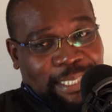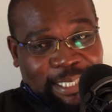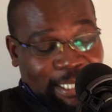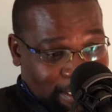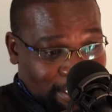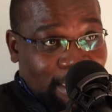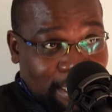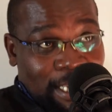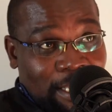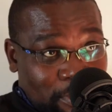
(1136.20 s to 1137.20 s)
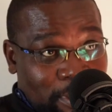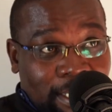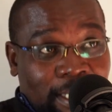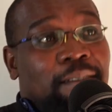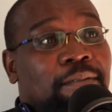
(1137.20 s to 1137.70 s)
Till this day, we
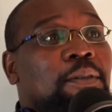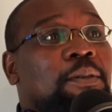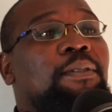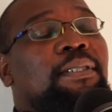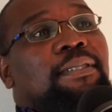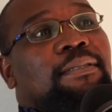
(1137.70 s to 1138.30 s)
still have those.